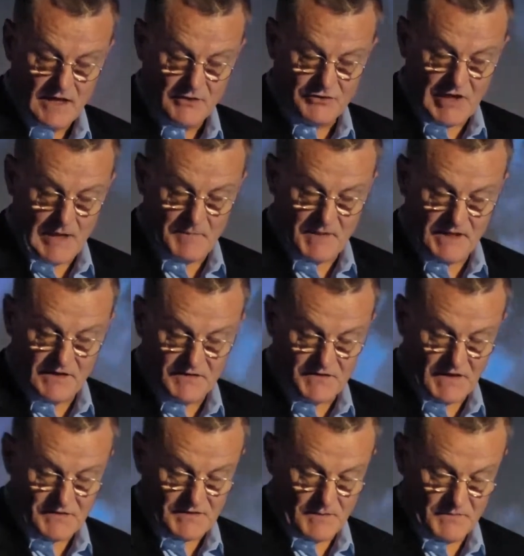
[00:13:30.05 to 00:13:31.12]
shaping the
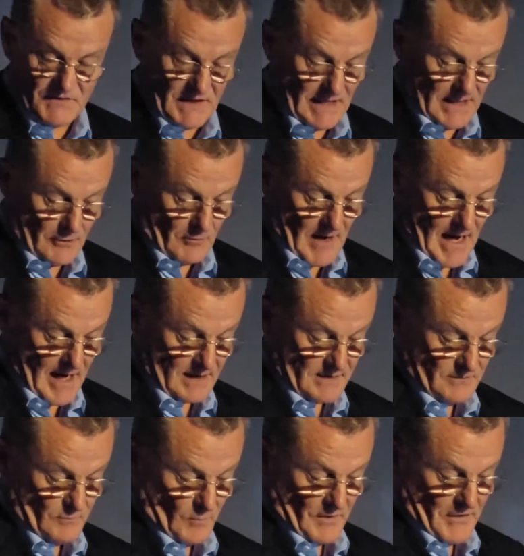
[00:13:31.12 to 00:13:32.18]
systems that
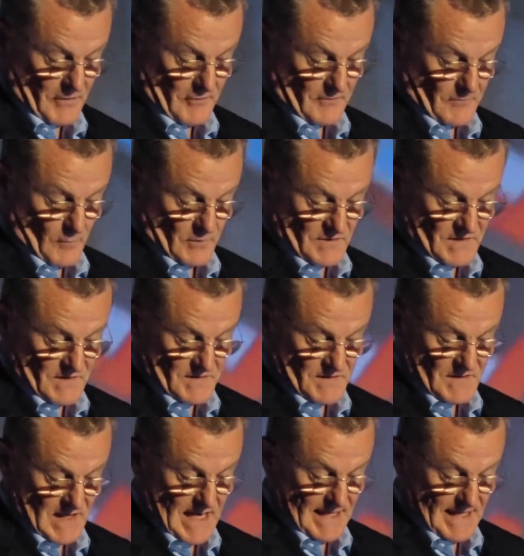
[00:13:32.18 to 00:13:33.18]
interact with other forces,